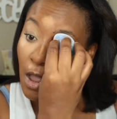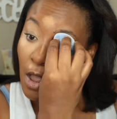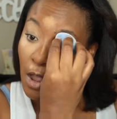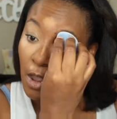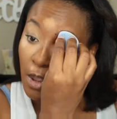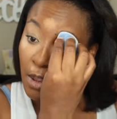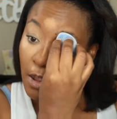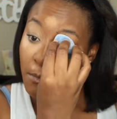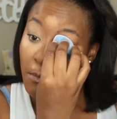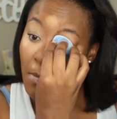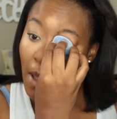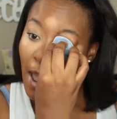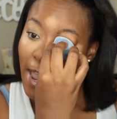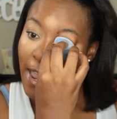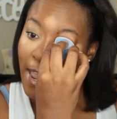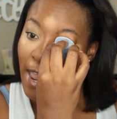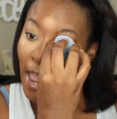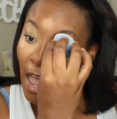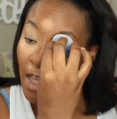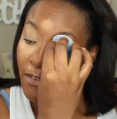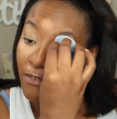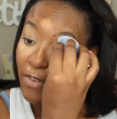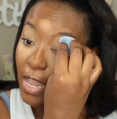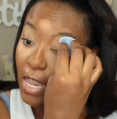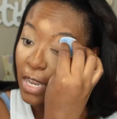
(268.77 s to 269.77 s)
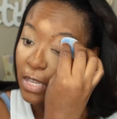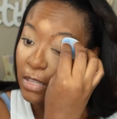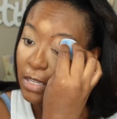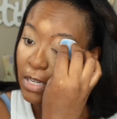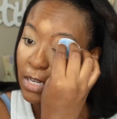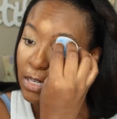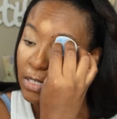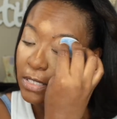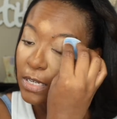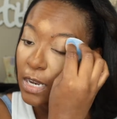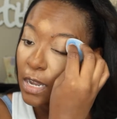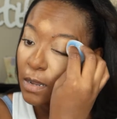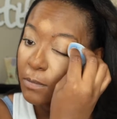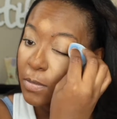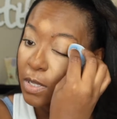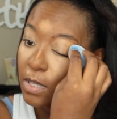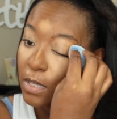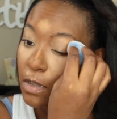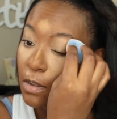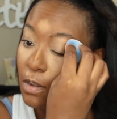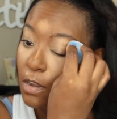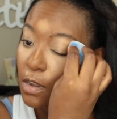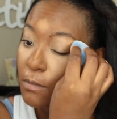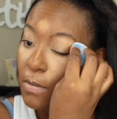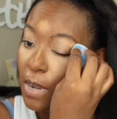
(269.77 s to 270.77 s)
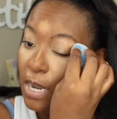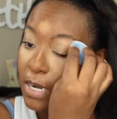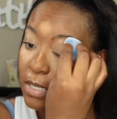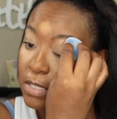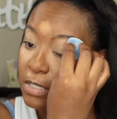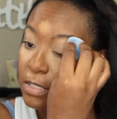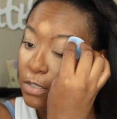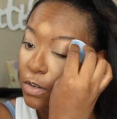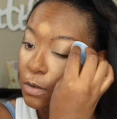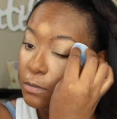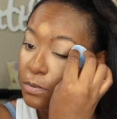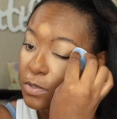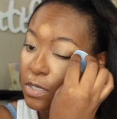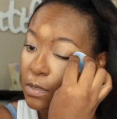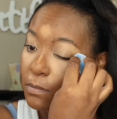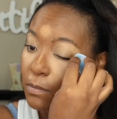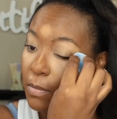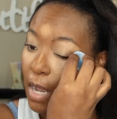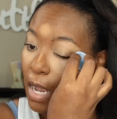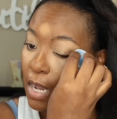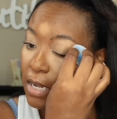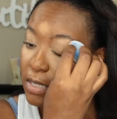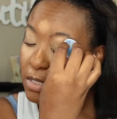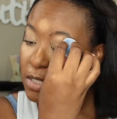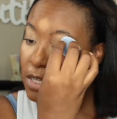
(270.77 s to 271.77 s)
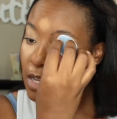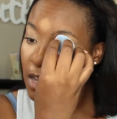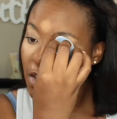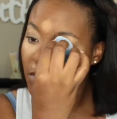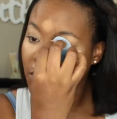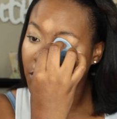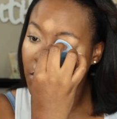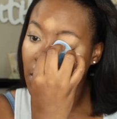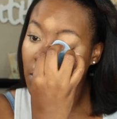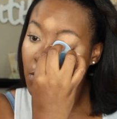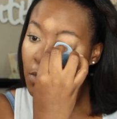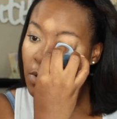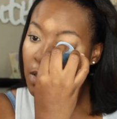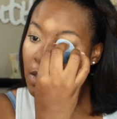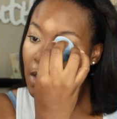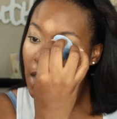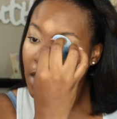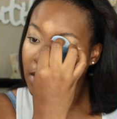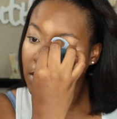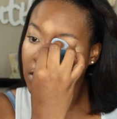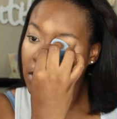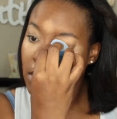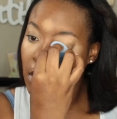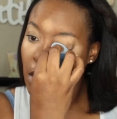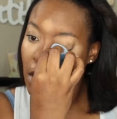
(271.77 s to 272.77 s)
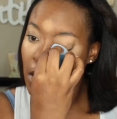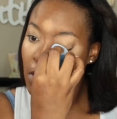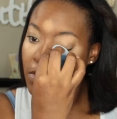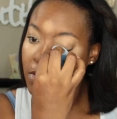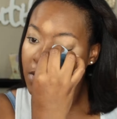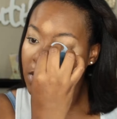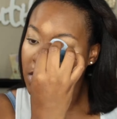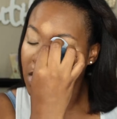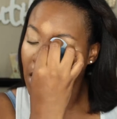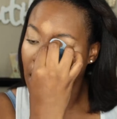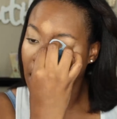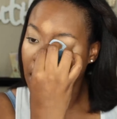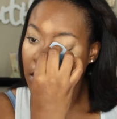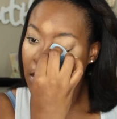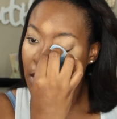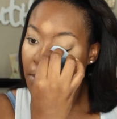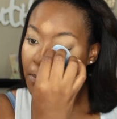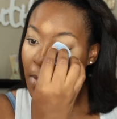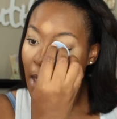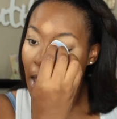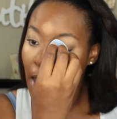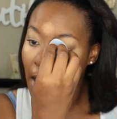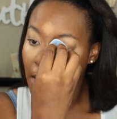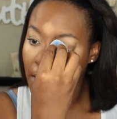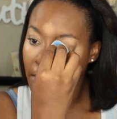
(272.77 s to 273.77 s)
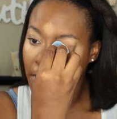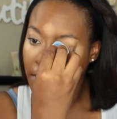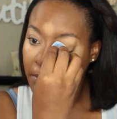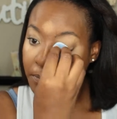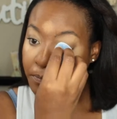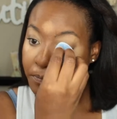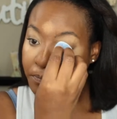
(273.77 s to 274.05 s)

I have a link down below in my description box if you would like to go and check them out.